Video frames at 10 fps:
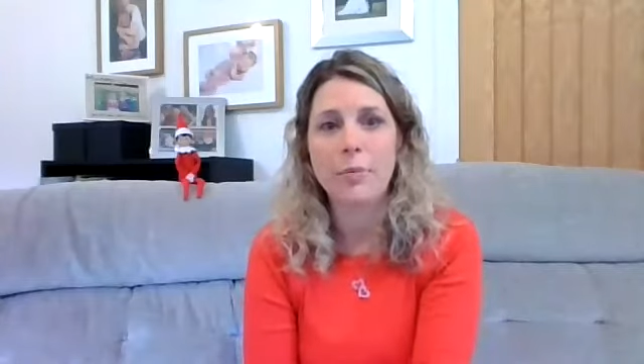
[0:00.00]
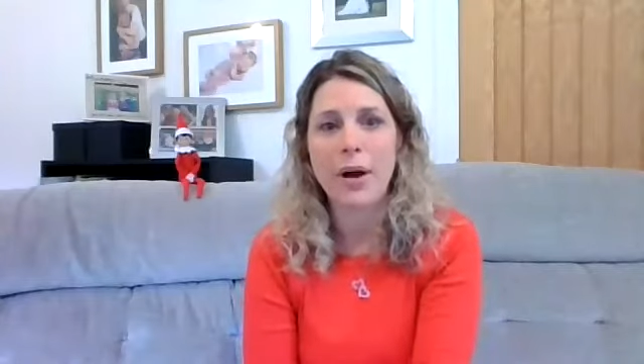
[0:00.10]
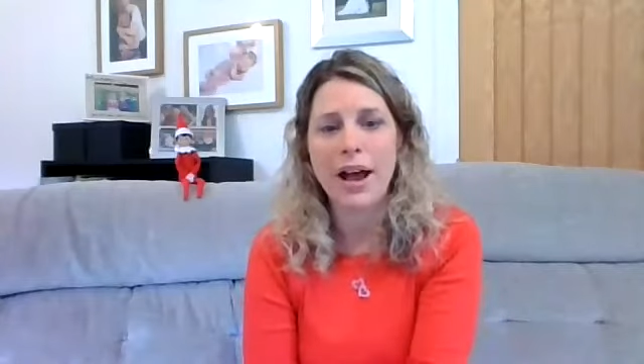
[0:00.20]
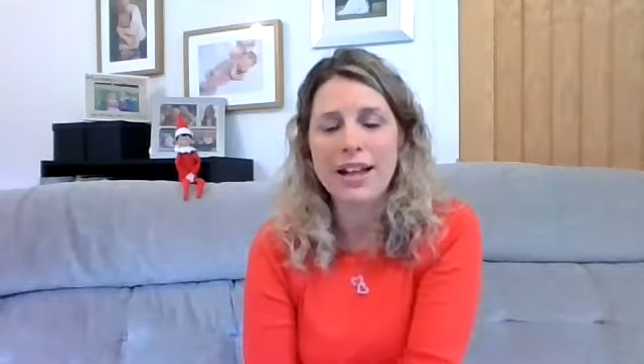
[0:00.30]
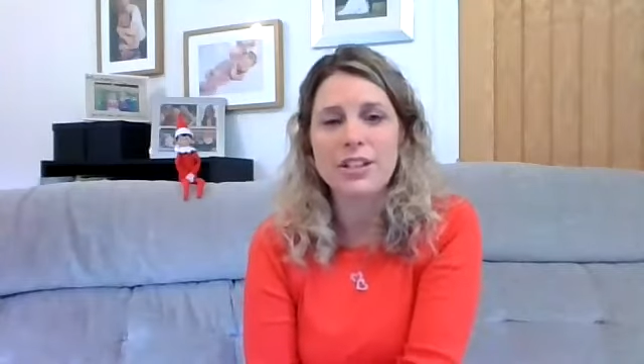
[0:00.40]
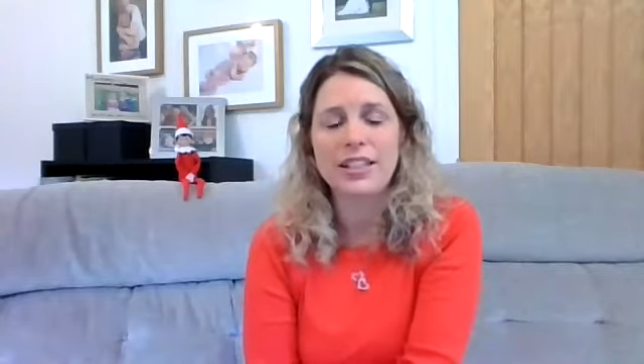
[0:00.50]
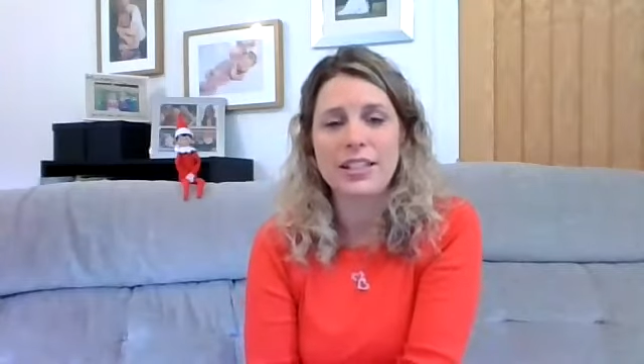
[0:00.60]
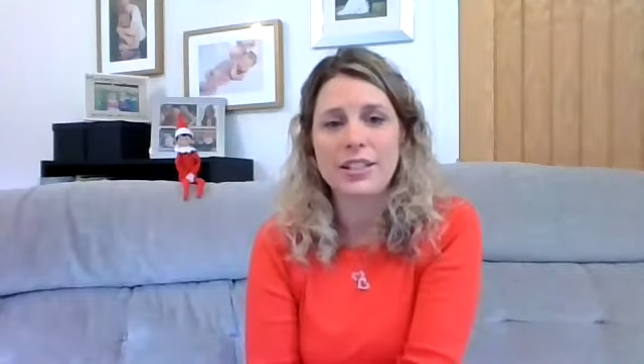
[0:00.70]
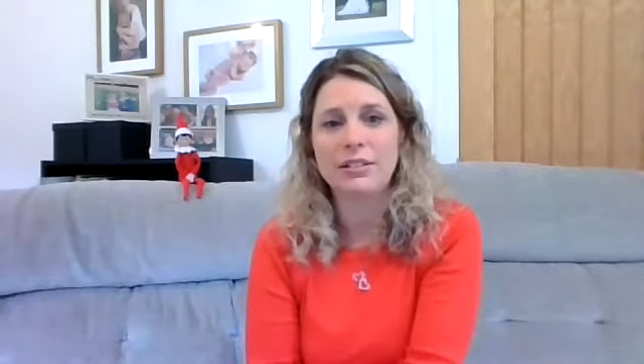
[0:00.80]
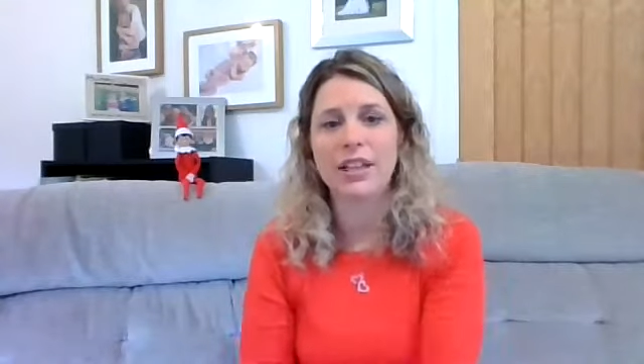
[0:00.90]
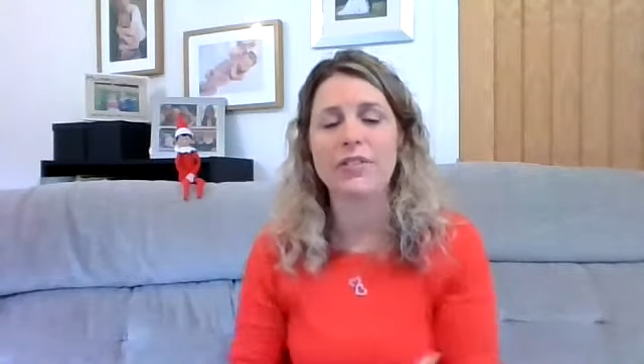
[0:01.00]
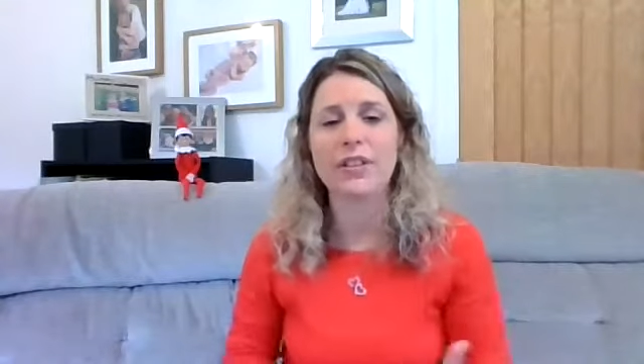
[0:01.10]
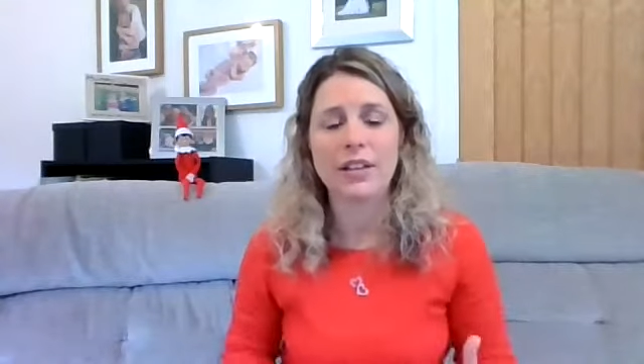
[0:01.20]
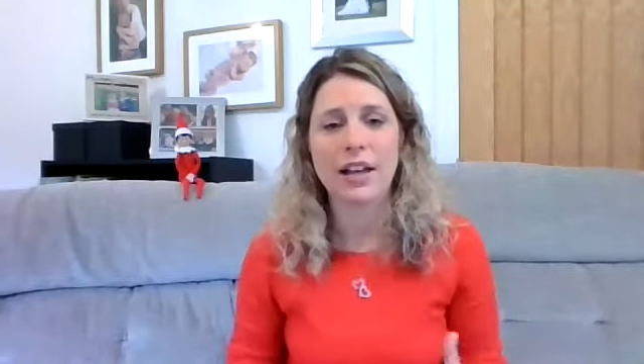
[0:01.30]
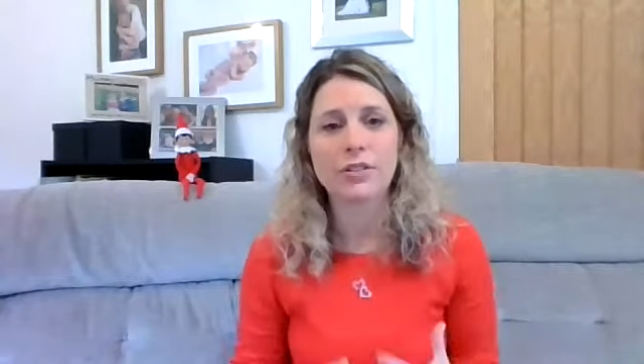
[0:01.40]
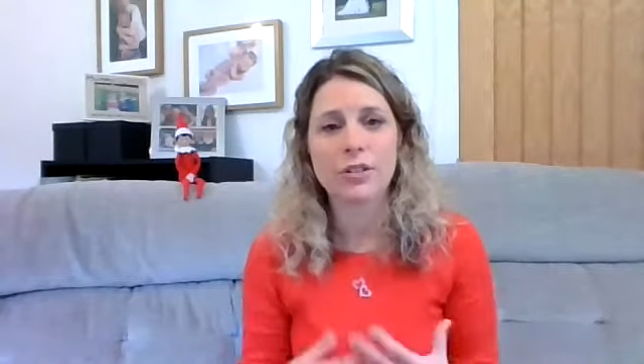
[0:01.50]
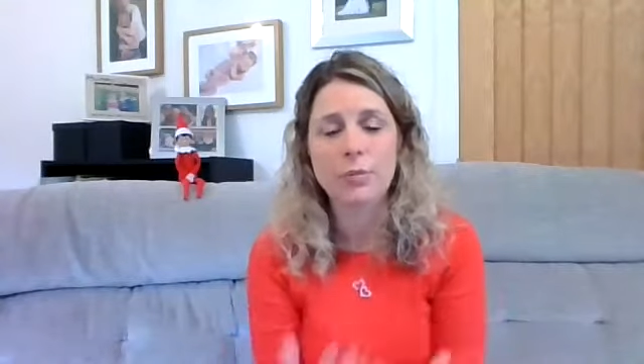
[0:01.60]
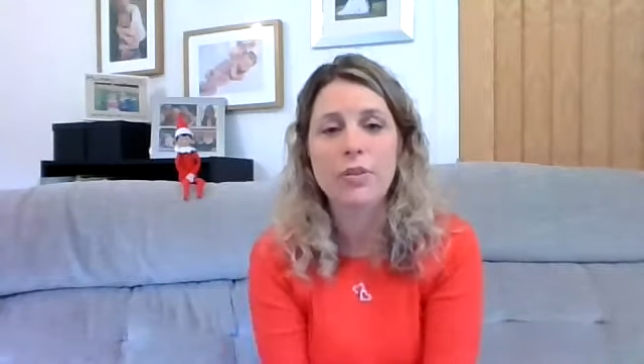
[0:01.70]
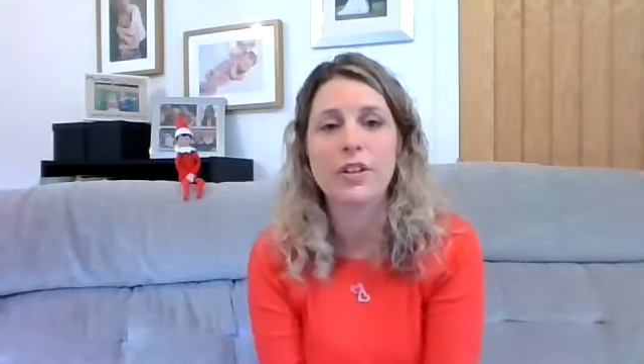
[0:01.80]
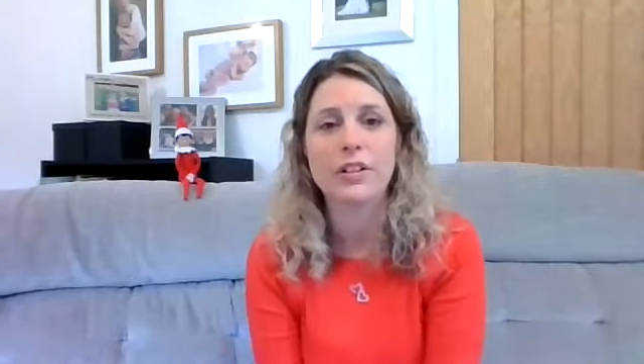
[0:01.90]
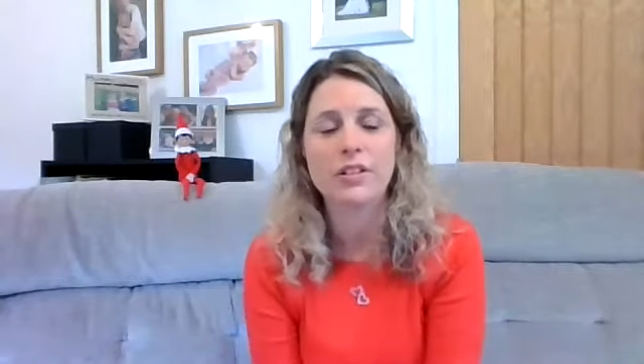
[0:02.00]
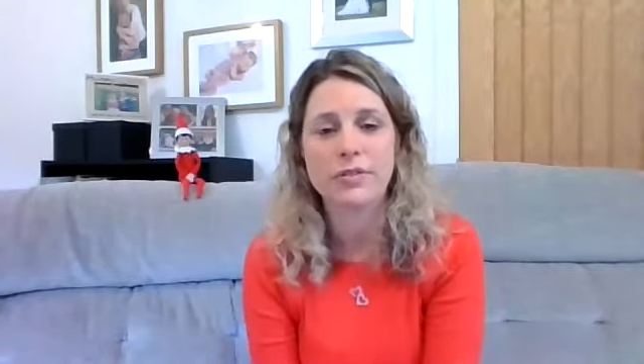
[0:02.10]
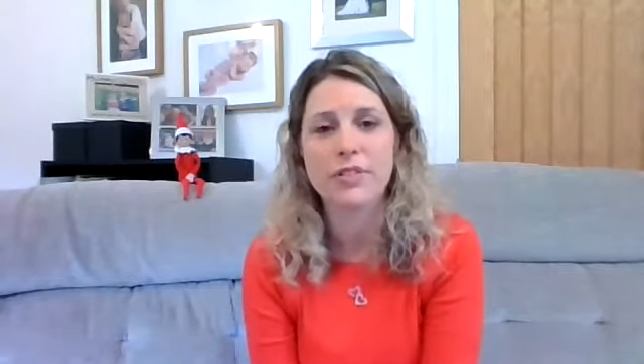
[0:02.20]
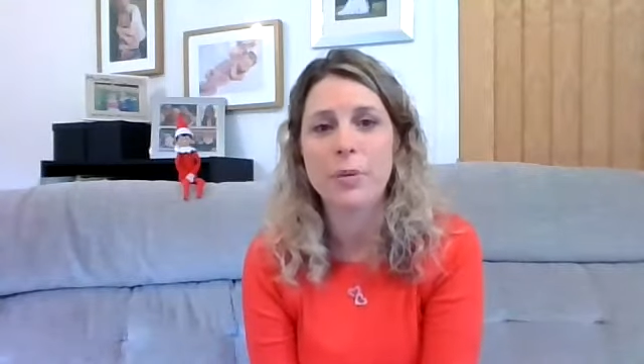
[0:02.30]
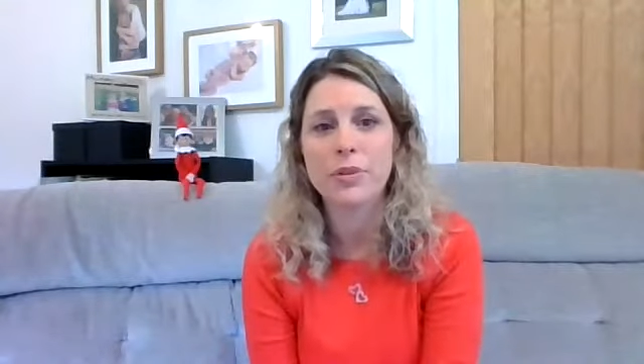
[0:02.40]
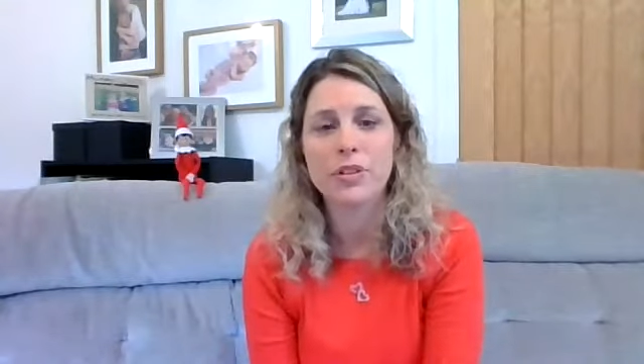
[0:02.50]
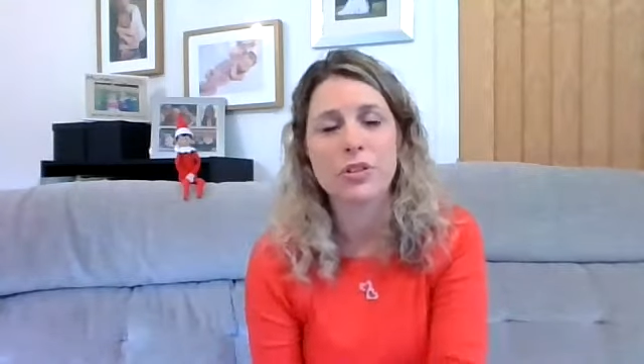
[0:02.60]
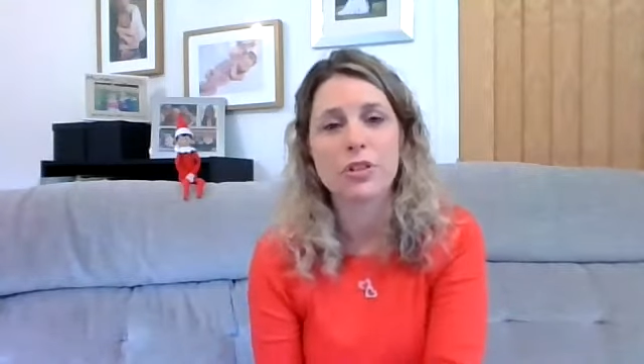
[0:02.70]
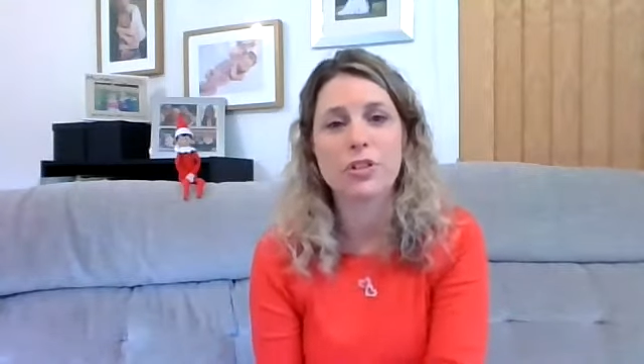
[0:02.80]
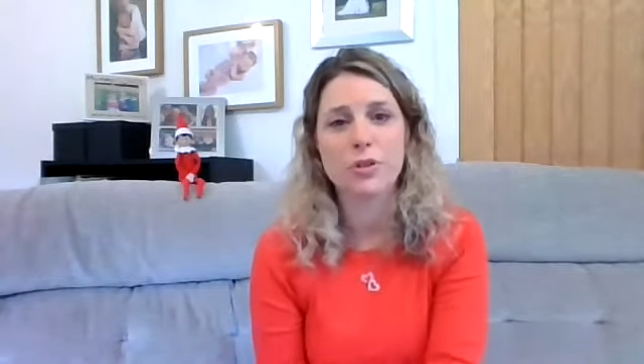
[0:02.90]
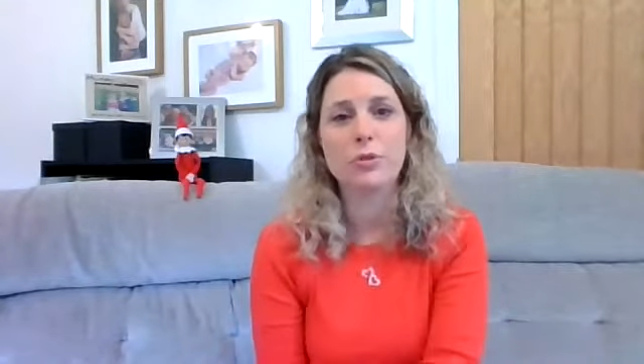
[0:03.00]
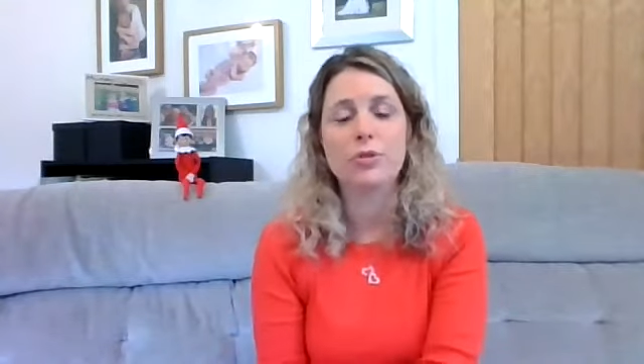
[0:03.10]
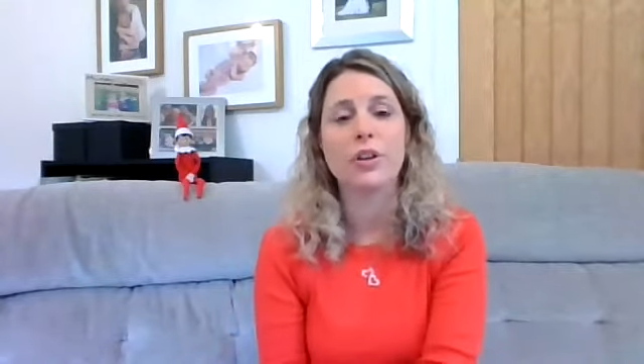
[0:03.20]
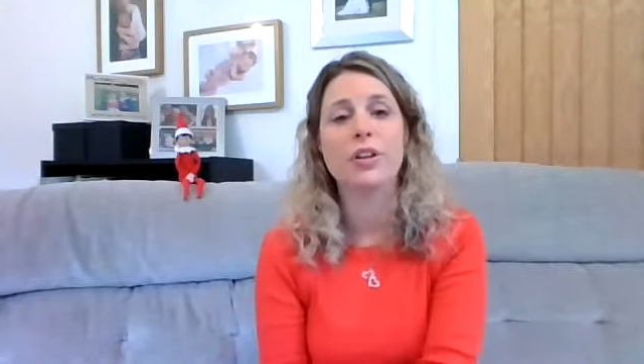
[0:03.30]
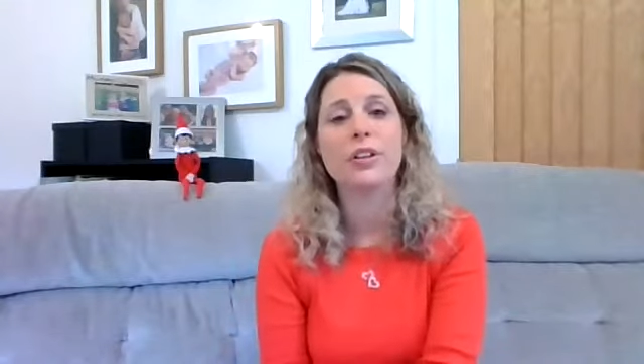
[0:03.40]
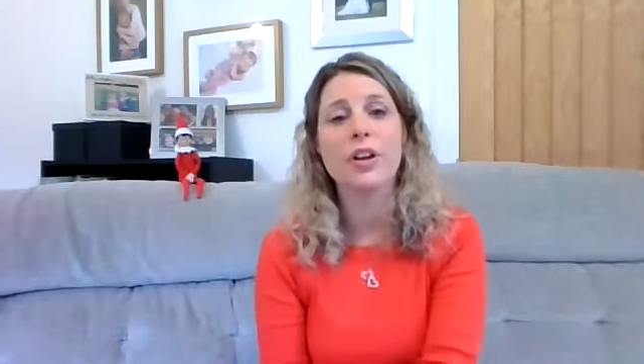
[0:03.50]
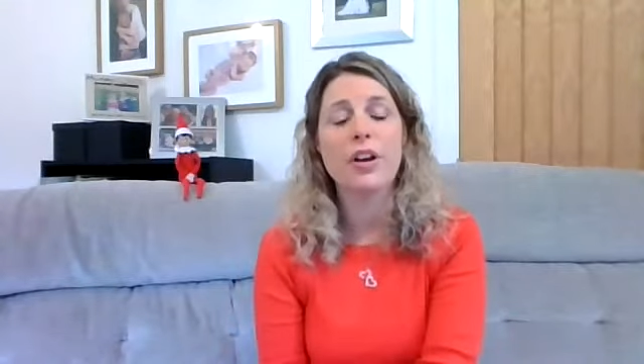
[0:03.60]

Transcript: but actually still giving that something to the families and to the children